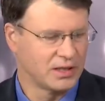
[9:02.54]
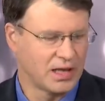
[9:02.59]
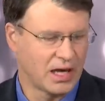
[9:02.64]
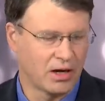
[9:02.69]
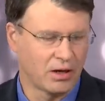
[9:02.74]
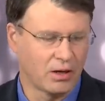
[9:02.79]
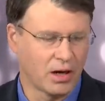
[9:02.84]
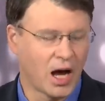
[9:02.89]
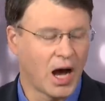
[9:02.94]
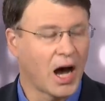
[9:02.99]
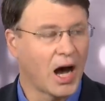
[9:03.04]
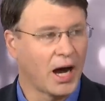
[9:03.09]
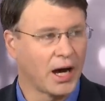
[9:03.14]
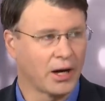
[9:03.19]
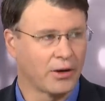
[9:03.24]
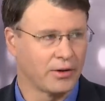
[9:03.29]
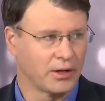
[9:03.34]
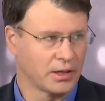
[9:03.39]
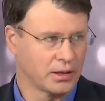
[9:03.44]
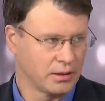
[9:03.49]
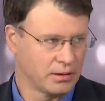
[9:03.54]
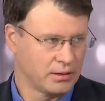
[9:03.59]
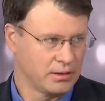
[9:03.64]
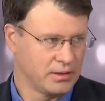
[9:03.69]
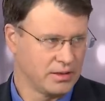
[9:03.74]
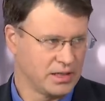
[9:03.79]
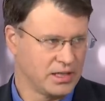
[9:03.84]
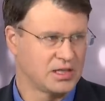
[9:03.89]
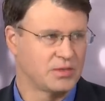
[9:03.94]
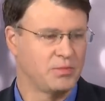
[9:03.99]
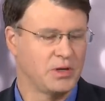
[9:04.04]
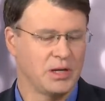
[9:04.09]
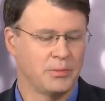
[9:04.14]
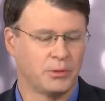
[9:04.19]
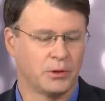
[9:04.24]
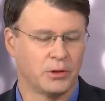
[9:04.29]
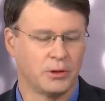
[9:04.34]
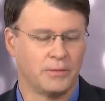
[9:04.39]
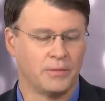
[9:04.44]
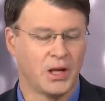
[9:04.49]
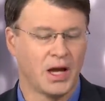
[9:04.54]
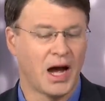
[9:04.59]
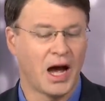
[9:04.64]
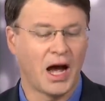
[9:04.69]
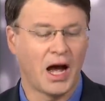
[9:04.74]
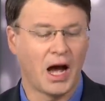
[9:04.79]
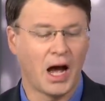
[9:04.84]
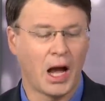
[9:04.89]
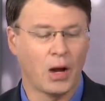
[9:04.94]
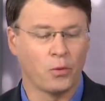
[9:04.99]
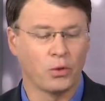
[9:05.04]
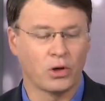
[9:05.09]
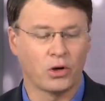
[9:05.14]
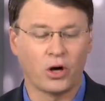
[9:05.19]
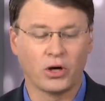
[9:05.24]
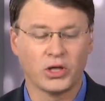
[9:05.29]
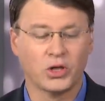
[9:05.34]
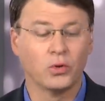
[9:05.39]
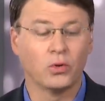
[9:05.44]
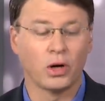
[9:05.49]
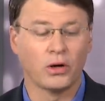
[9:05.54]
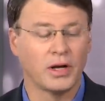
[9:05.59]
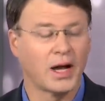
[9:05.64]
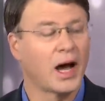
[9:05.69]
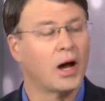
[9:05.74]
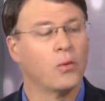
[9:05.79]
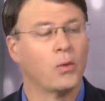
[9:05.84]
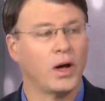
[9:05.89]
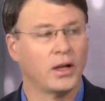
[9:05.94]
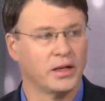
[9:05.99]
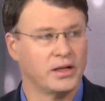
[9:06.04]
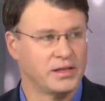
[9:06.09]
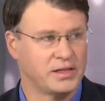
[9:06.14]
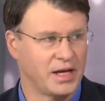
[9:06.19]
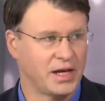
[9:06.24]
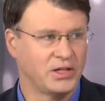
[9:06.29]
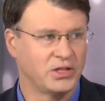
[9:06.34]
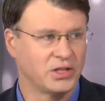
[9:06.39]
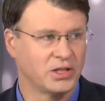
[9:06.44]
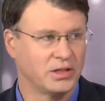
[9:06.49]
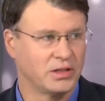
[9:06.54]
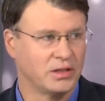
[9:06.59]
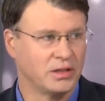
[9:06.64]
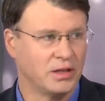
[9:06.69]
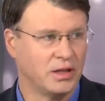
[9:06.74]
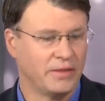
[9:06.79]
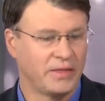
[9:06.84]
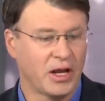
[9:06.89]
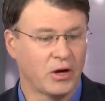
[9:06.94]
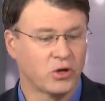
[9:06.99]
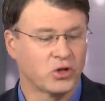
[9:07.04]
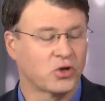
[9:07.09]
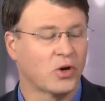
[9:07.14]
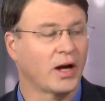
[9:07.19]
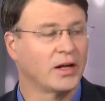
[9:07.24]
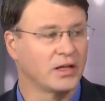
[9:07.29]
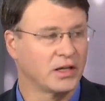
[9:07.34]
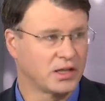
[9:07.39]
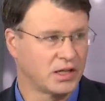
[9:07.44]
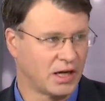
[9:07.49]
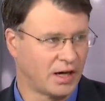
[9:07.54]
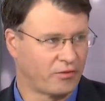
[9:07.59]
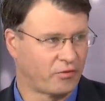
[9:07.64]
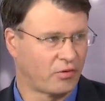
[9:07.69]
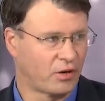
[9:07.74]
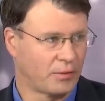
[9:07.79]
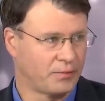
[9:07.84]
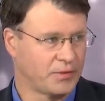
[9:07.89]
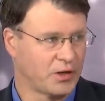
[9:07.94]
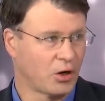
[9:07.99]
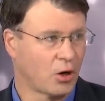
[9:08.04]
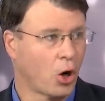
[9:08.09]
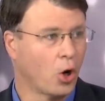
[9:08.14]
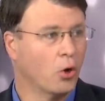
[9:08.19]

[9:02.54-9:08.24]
that are hiring these people, yeah. I would argue, are not well intentioned. They are trying to cover up their yeah.